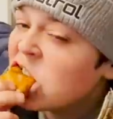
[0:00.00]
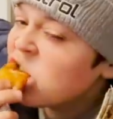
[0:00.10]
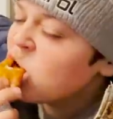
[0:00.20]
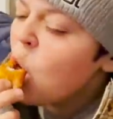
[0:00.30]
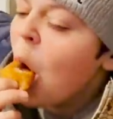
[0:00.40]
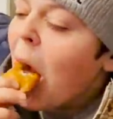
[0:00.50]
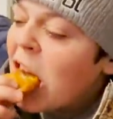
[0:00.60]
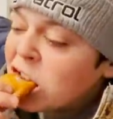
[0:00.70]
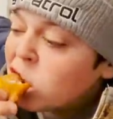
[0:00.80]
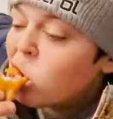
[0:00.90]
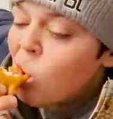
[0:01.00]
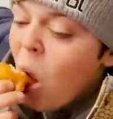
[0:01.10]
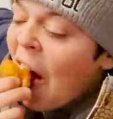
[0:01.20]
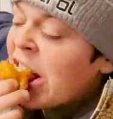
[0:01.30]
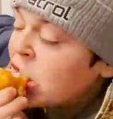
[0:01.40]
I'm friggin' impressed,
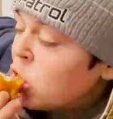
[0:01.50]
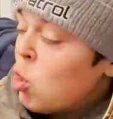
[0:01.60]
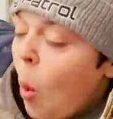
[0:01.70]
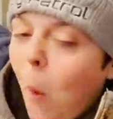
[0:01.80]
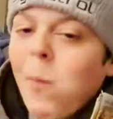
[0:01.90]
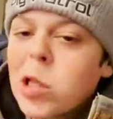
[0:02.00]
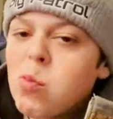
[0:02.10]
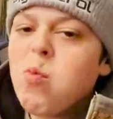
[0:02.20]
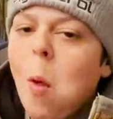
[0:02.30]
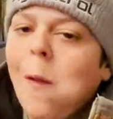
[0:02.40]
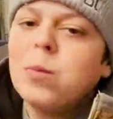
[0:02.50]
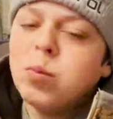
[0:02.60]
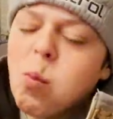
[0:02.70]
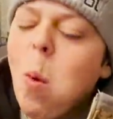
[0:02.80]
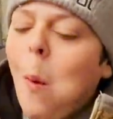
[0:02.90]
Murda. Good
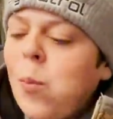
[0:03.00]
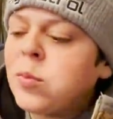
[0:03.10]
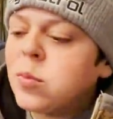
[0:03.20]
looks, pal.